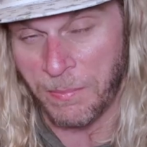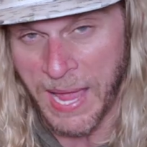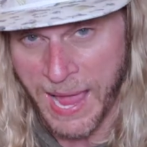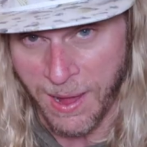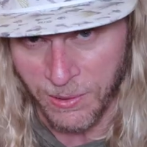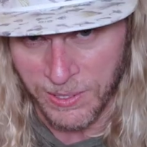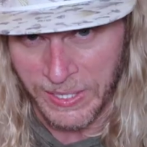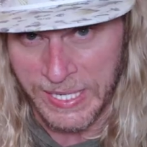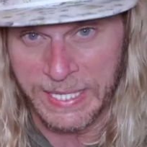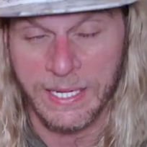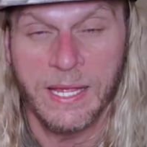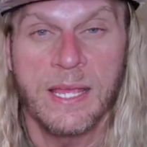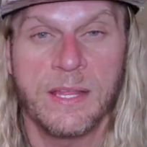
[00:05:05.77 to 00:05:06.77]

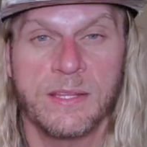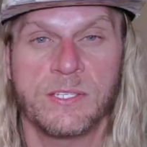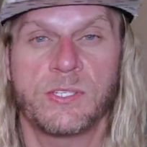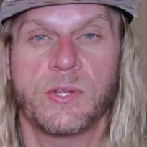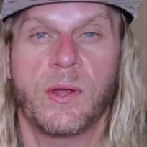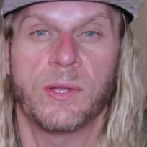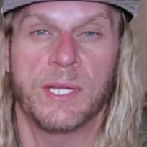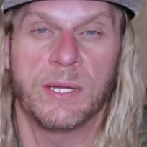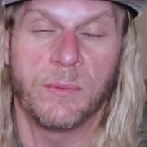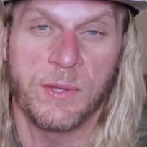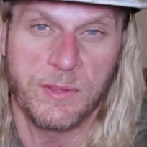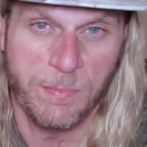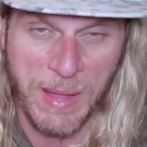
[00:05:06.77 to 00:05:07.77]
powering the Starlink
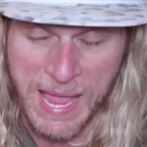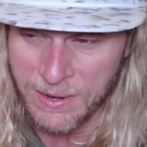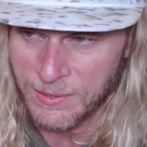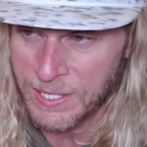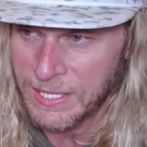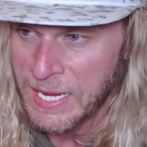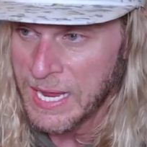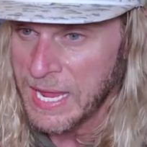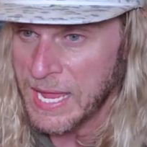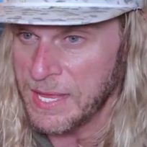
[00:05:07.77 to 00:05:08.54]
with battery.